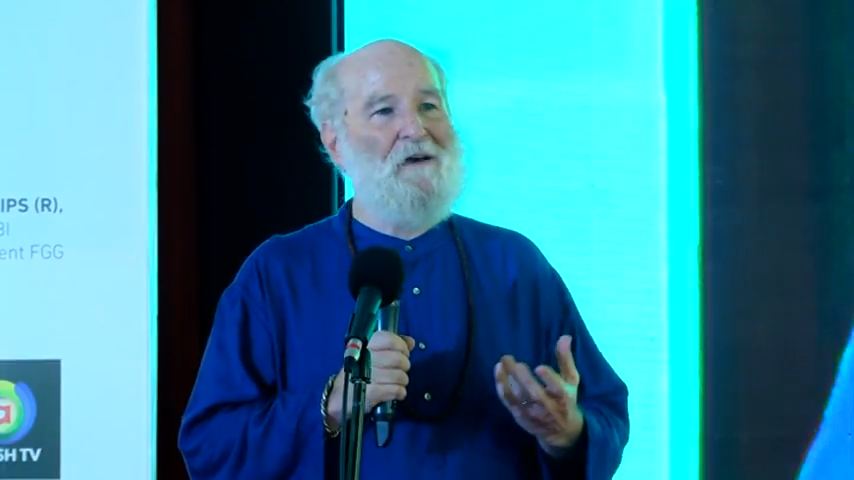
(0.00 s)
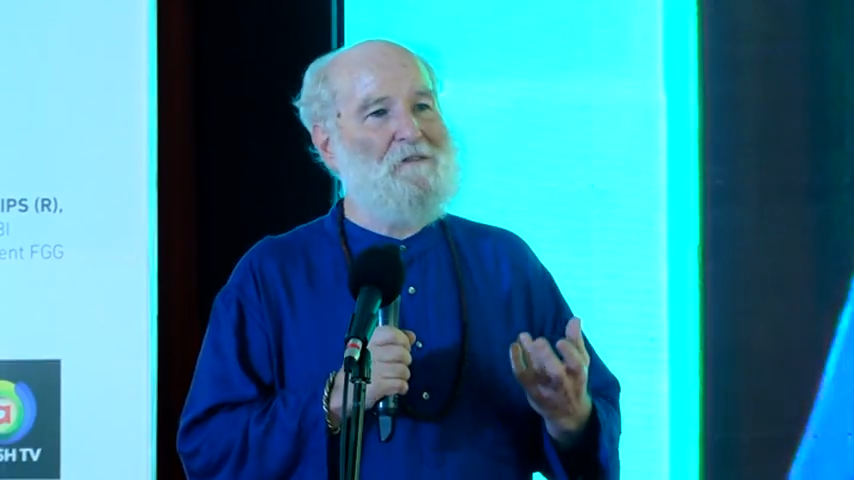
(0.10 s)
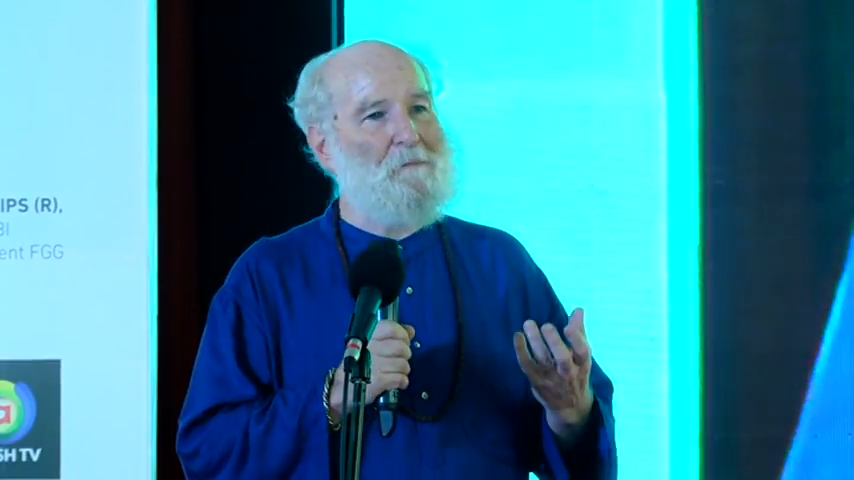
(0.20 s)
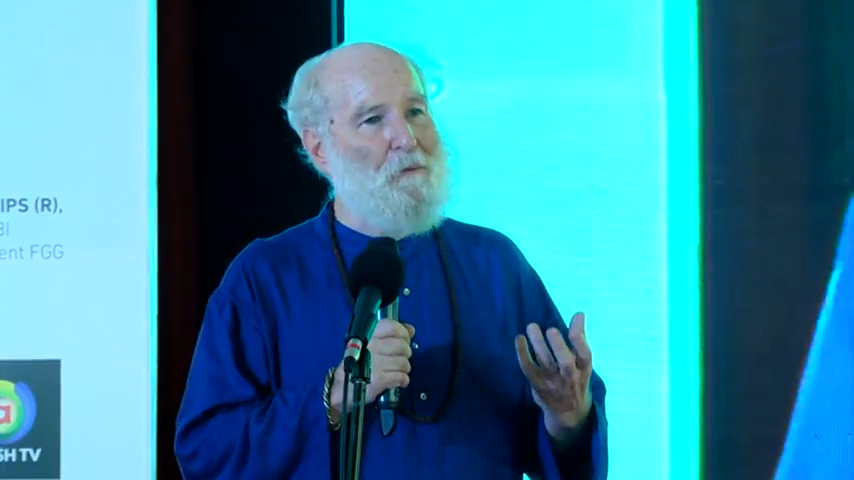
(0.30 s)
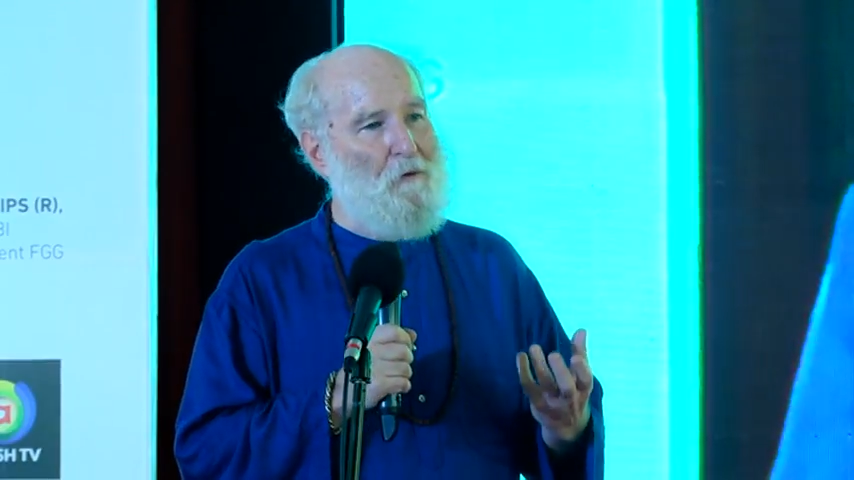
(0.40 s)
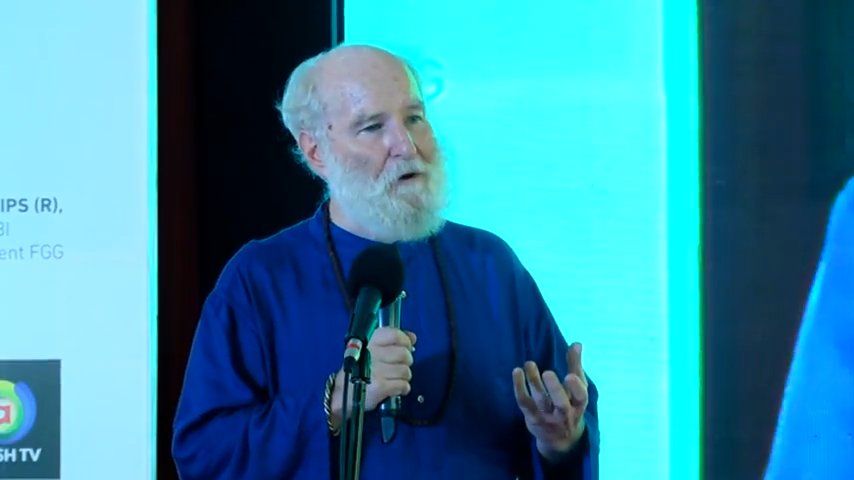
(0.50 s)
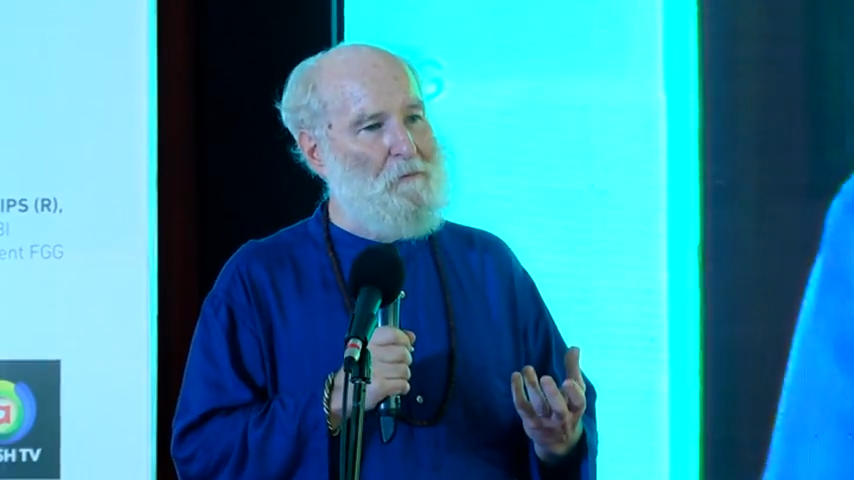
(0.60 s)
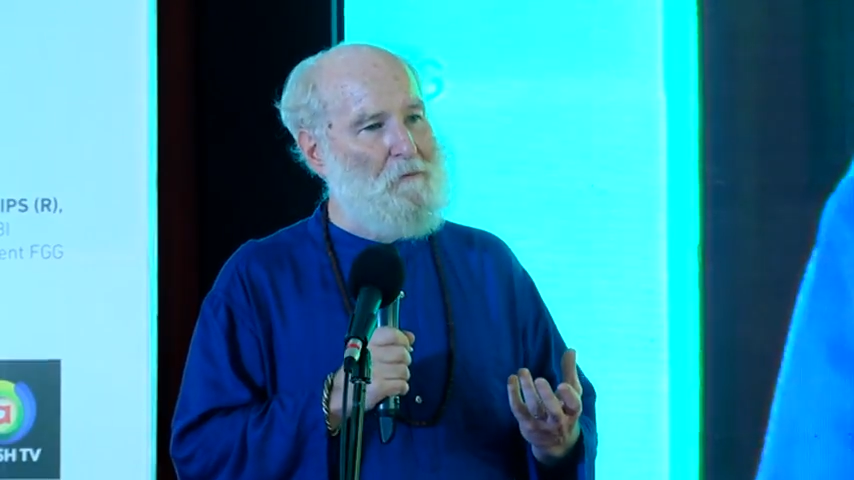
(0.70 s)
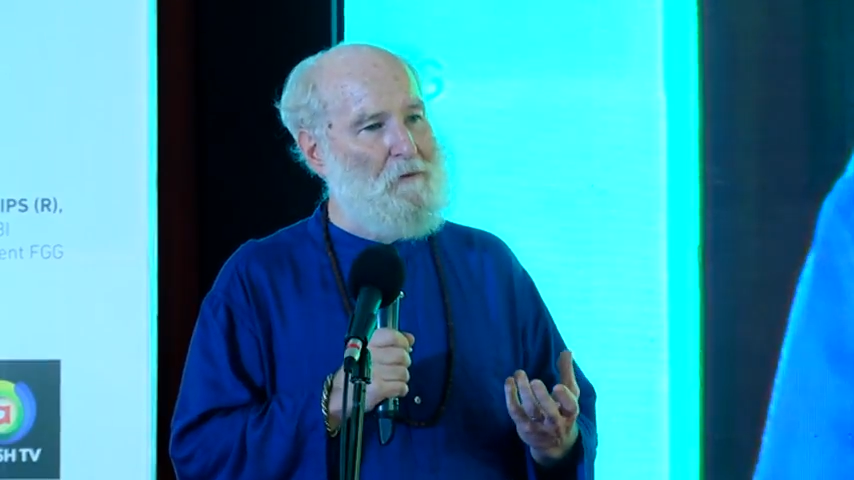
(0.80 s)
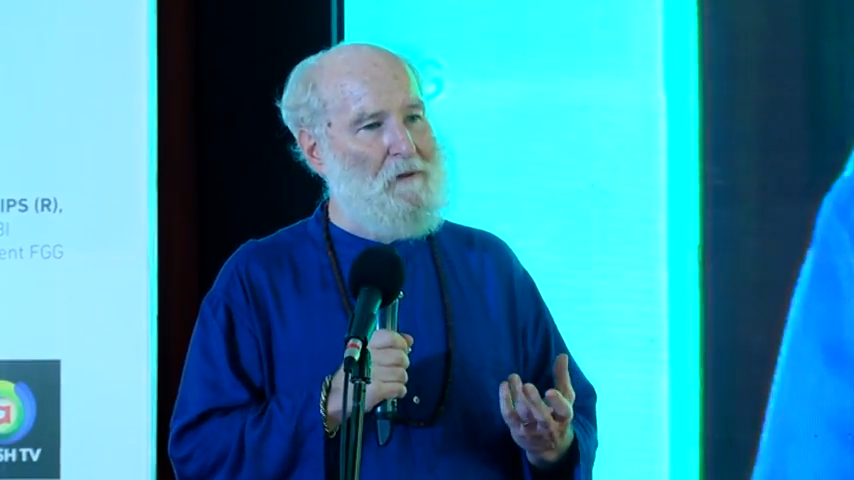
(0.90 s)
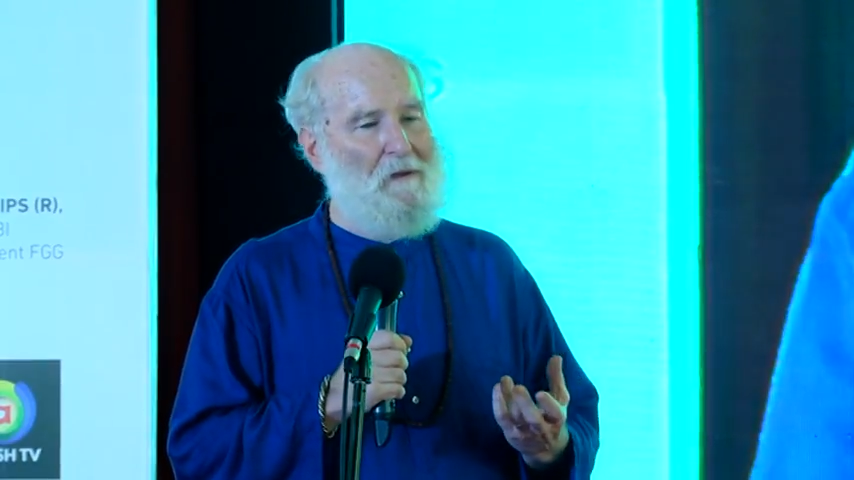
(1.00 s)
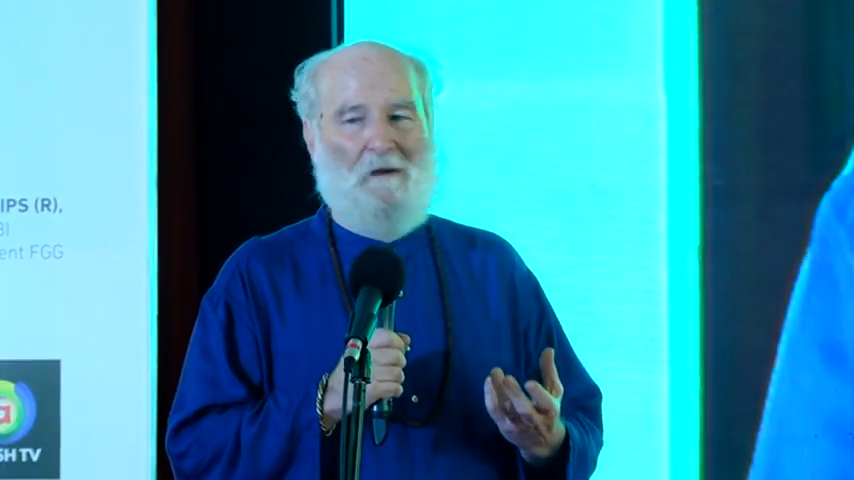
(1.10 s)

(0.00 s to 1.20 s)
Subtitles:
the portable